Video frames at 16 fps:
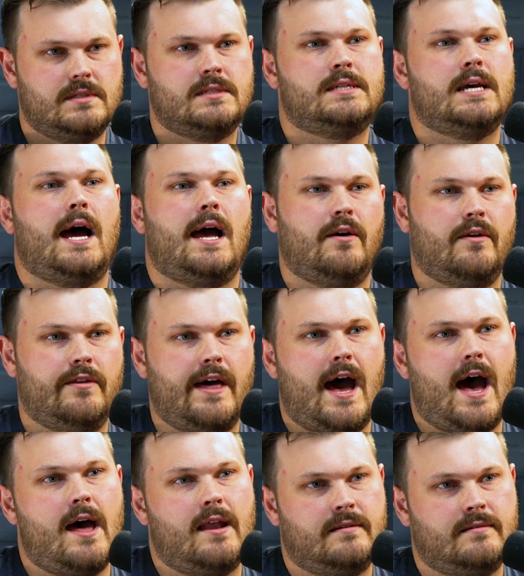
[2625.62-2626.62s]
dial
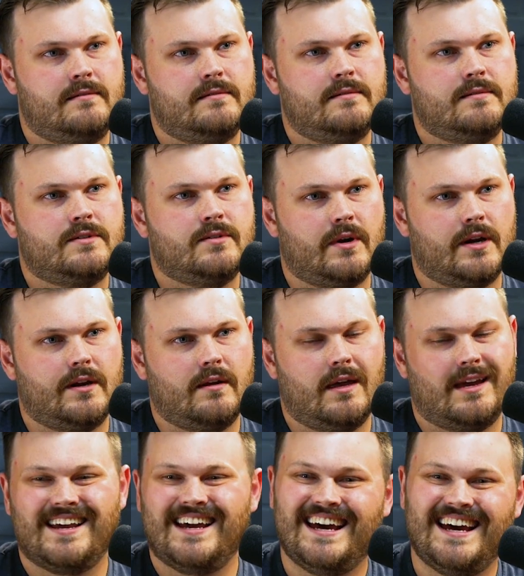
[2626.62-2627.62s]
that to where you're
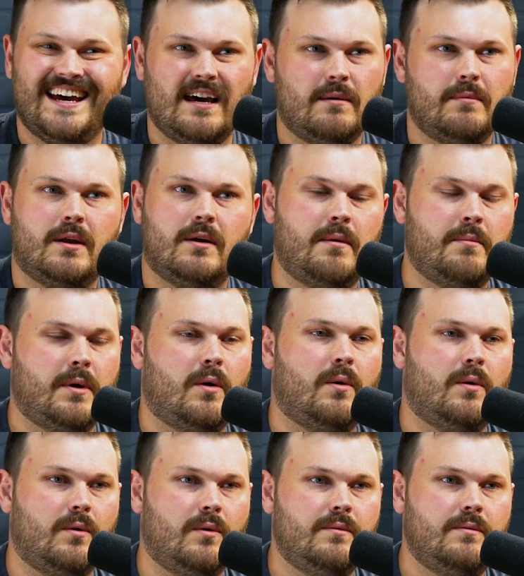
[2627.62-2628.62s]
like, I'm gonna
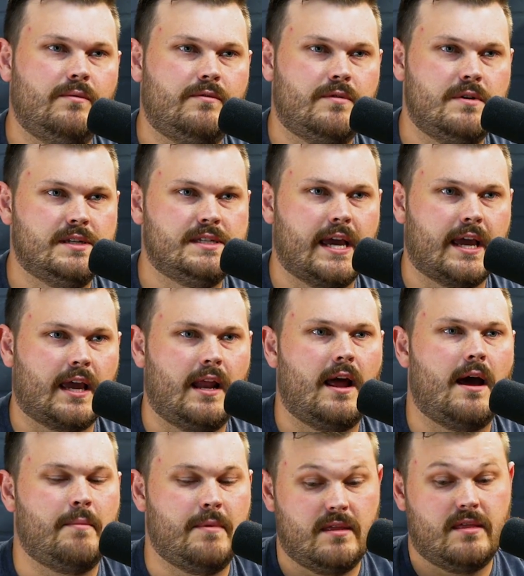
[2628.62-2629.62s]
hold for a second.
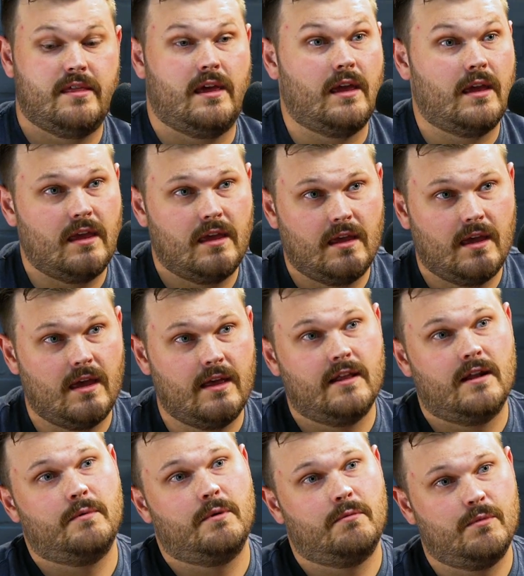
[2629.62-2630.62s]
I'm gonna think, and
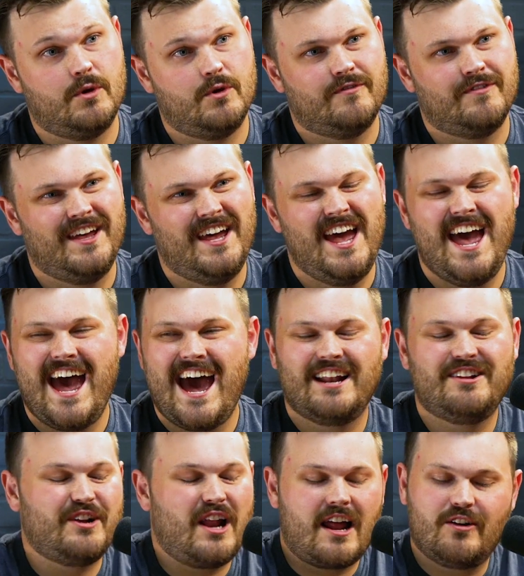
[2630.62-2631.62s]
then I'm gonna move. I
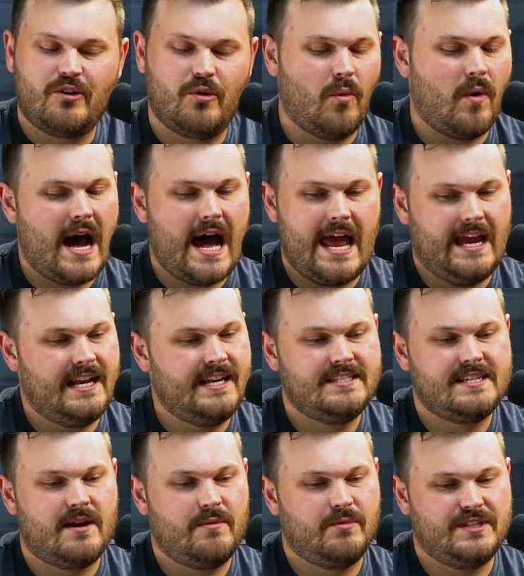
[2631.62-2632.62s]
don't know why.
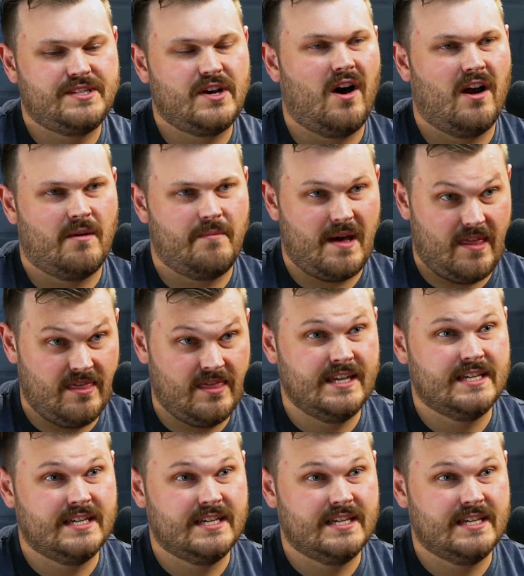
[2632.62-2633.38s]
Anytime we talk about